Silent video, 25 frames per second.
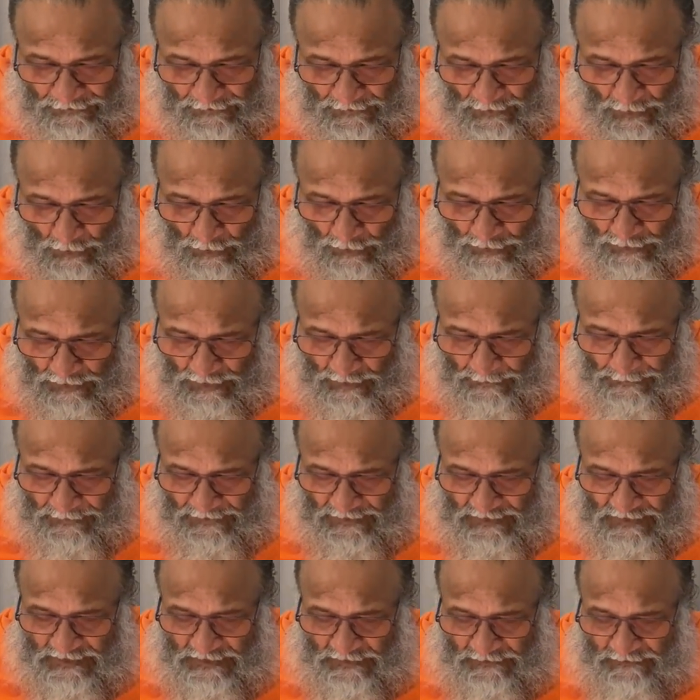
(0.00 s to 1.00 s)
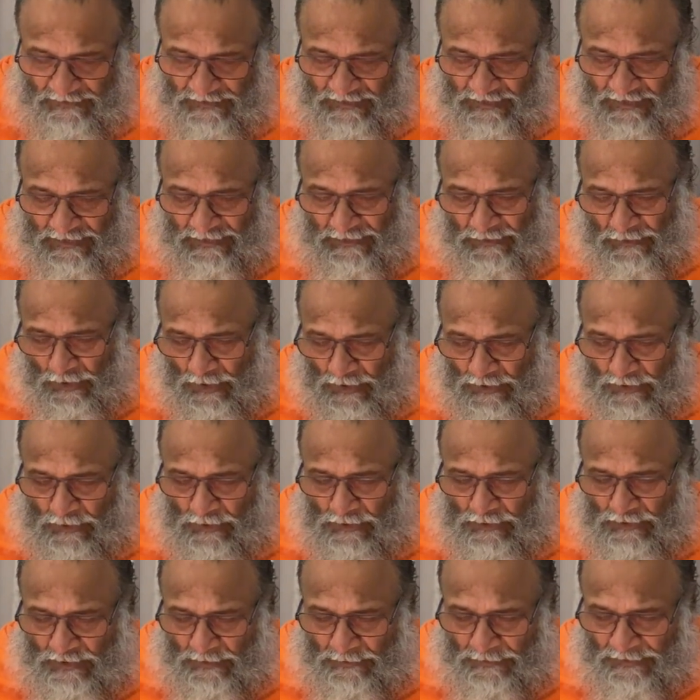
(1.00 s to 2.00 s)
on the perceiver and not
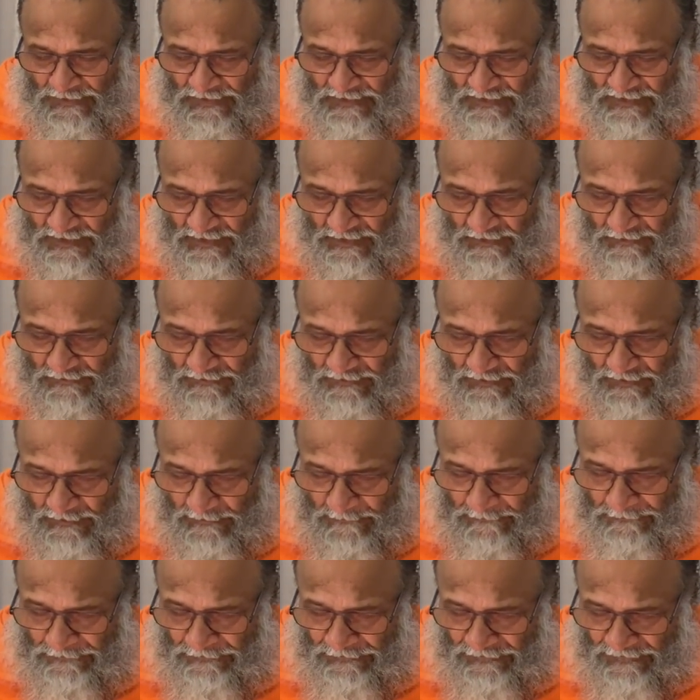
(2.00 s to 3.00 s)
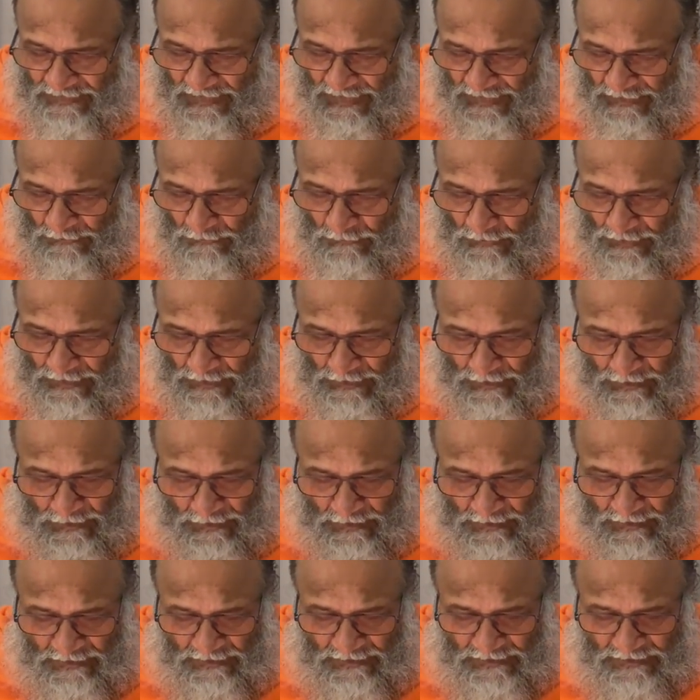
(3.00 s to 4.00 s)
on the perceived, then one
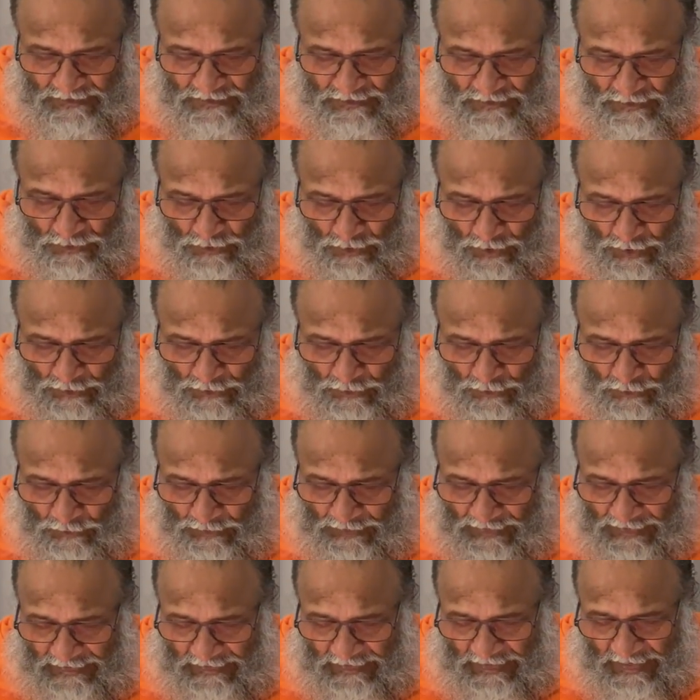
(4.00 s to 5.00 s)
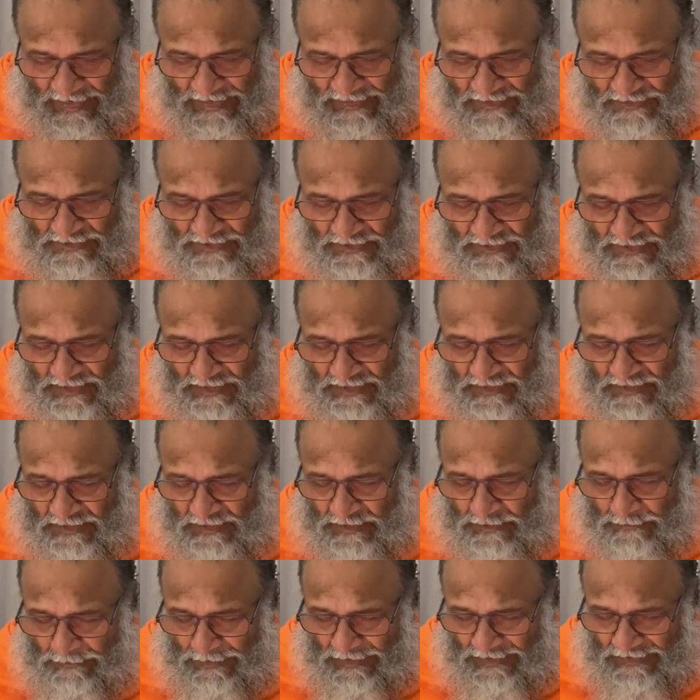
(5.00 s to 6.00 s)
learns not to get
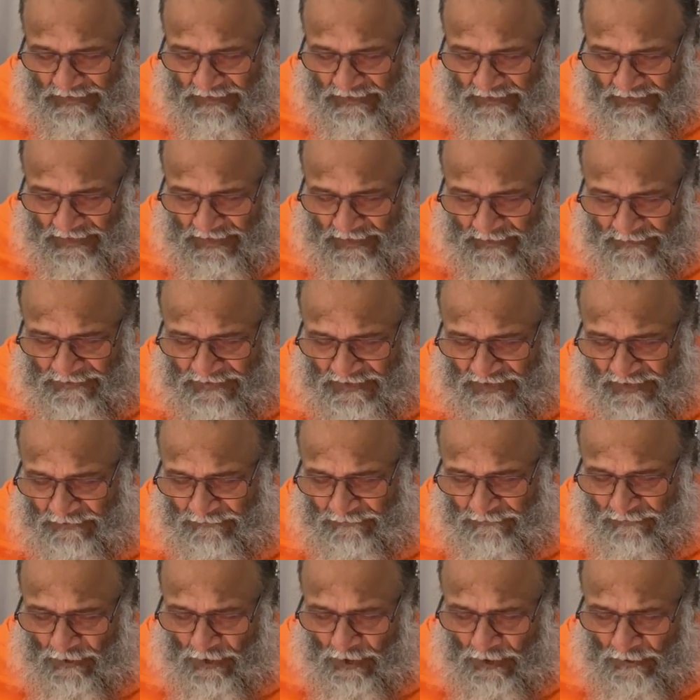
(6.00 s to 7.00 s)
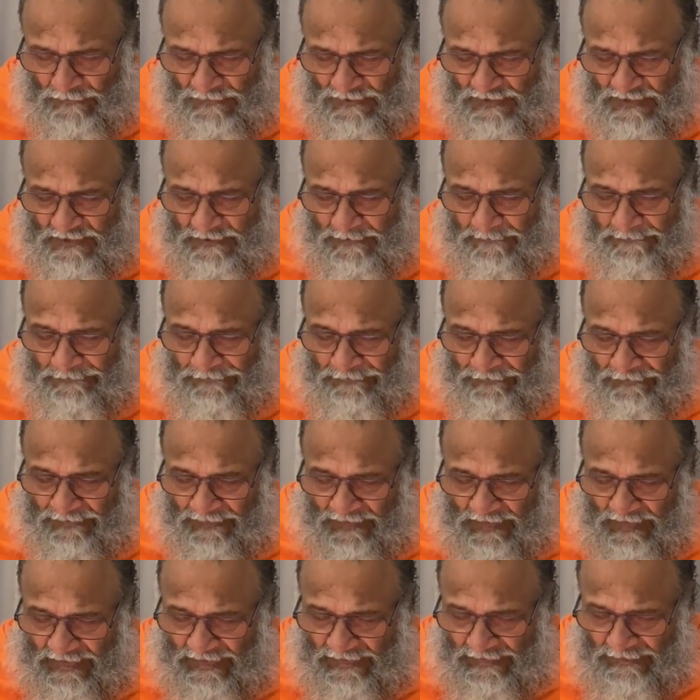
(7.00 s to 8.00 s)
agitated by the names and forms
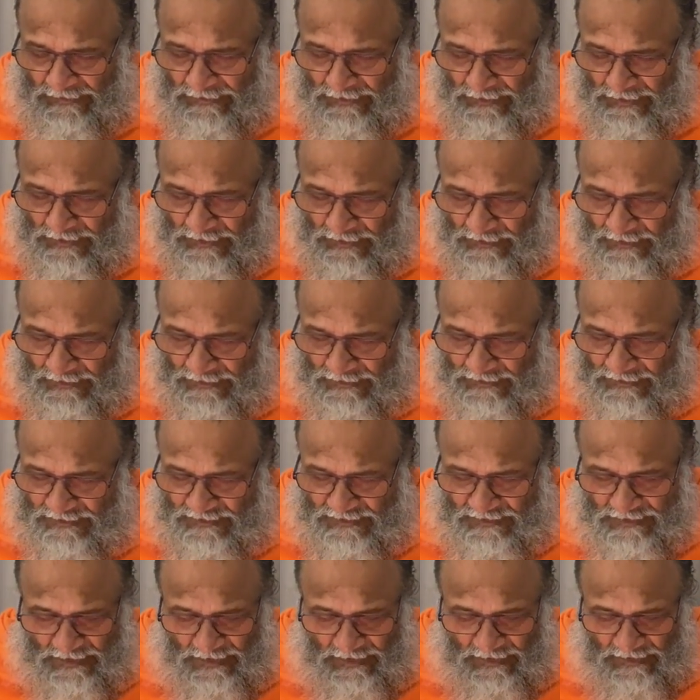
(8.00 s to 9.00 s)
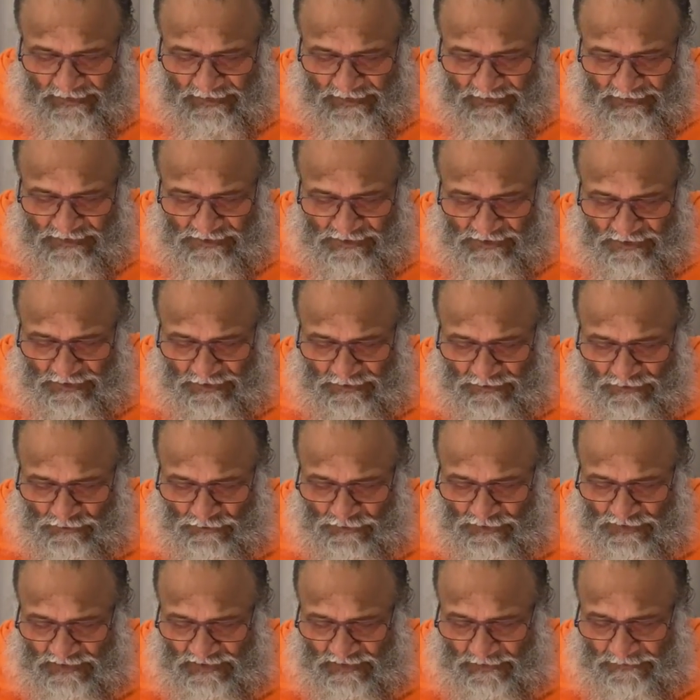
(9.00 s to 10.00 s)
and turns the attention to
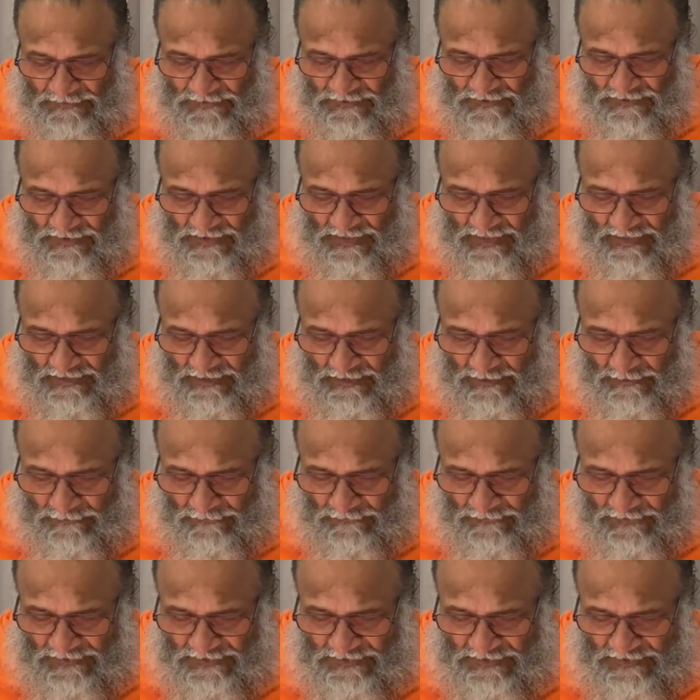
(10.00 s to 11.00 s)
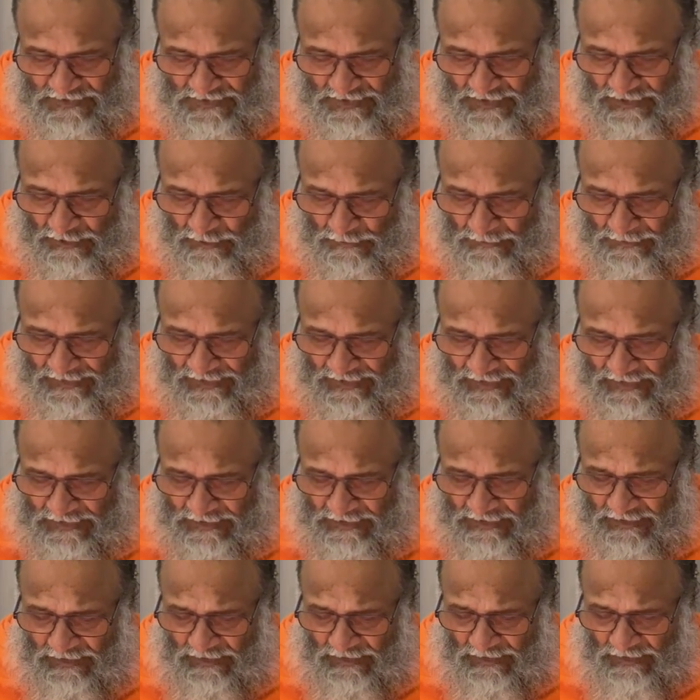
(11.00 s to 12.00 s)
the substratum which is
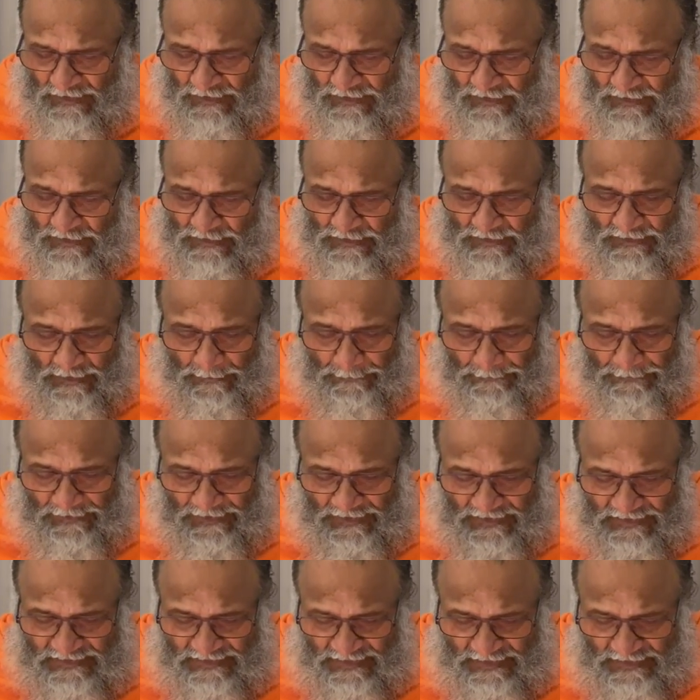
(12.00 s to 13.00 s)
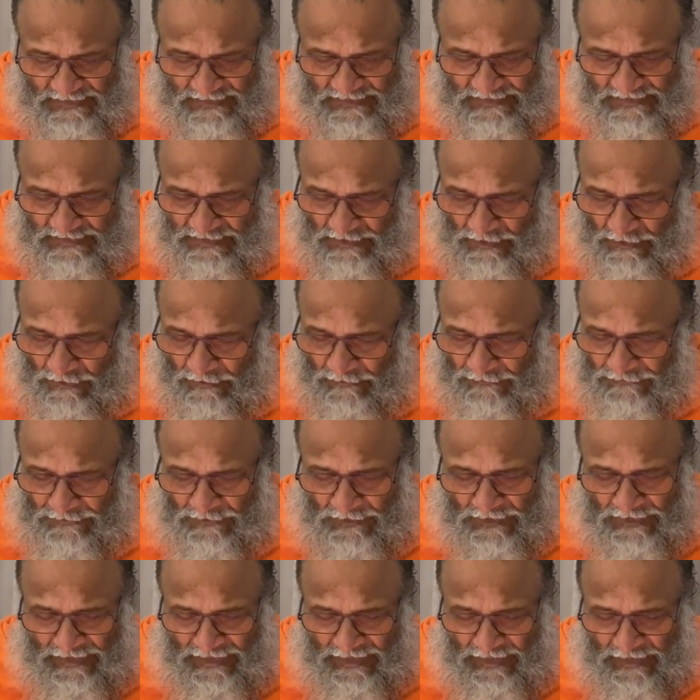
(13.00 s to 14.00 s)
illuminating the presence of
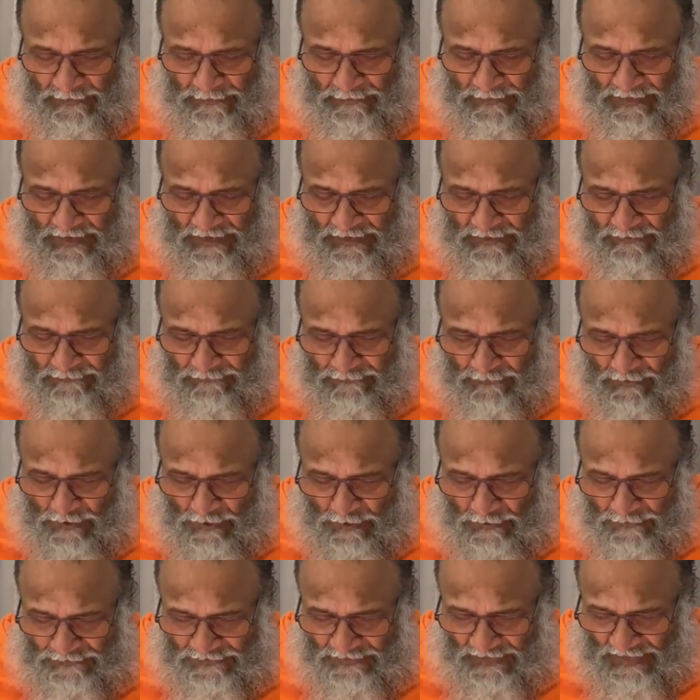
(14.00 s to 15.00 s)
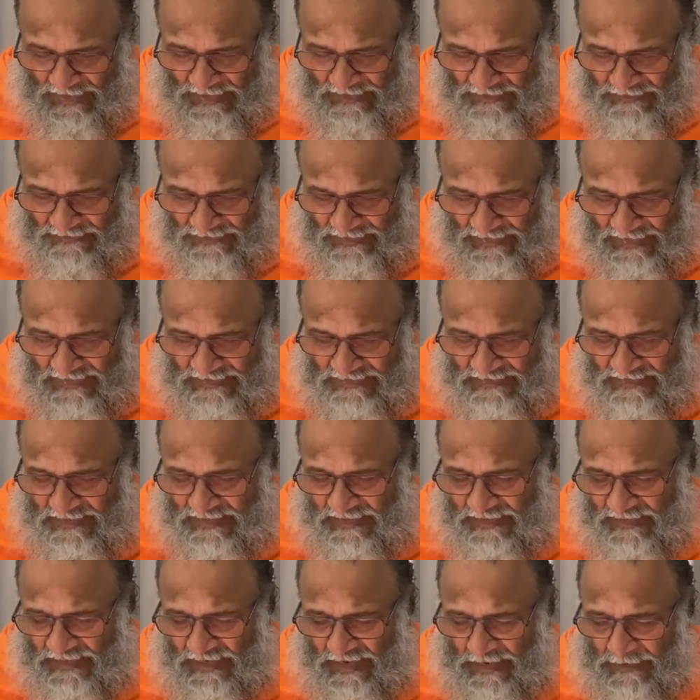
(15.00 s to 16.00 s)
the name and forms as well as
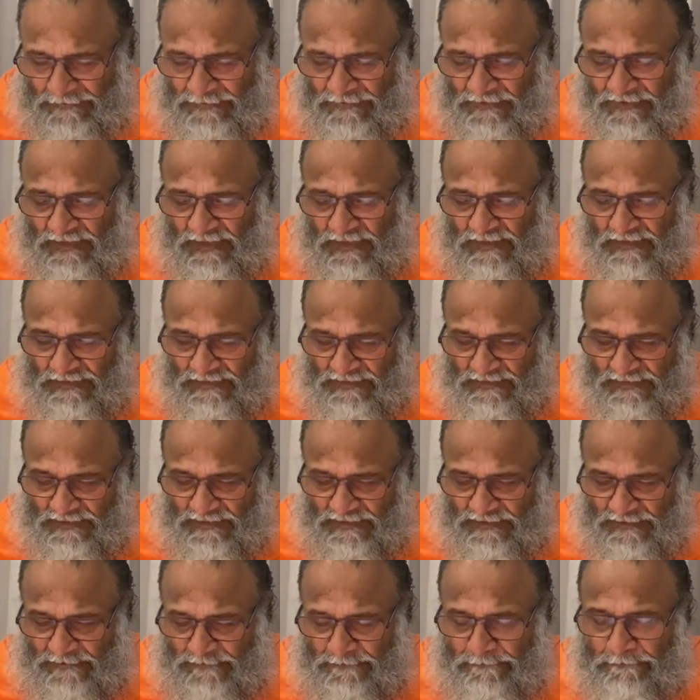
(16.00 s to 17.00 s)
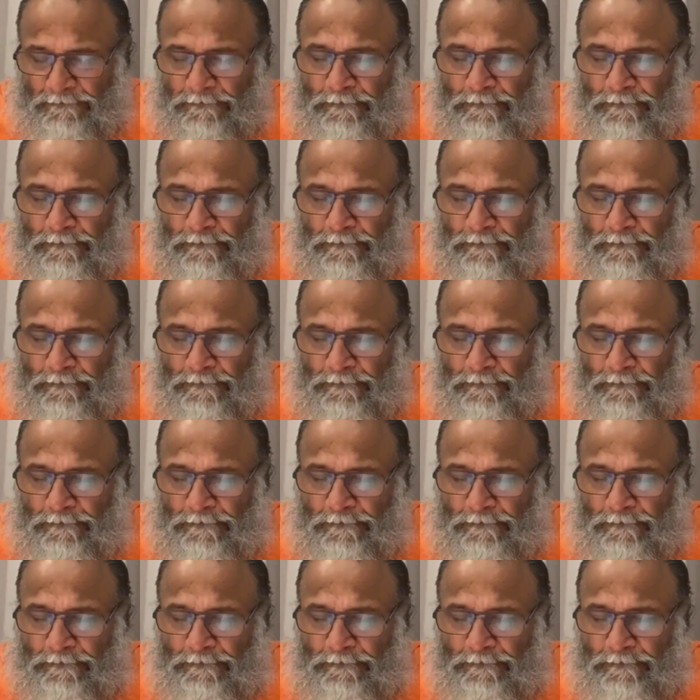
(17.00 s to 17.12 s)
their absence.